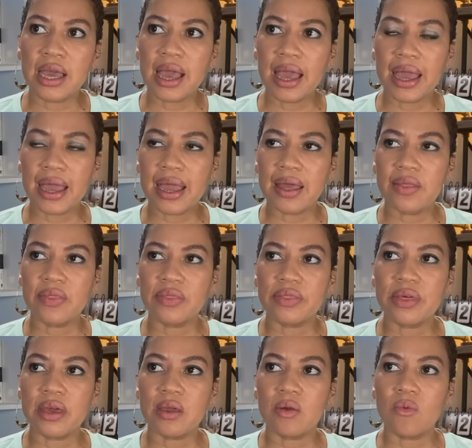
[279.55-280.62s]
and
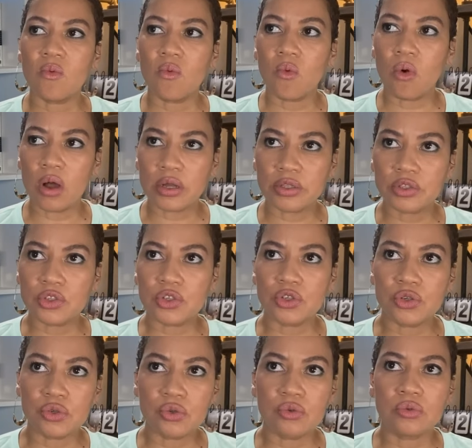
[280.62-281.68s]
they want
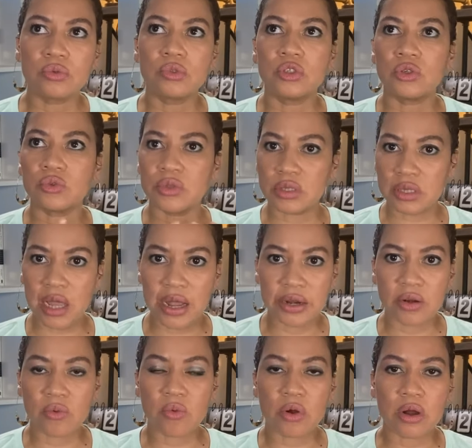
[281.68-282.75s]
to do this kind
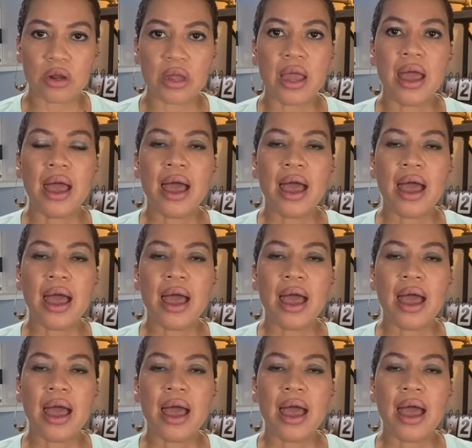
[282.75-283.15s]
of work?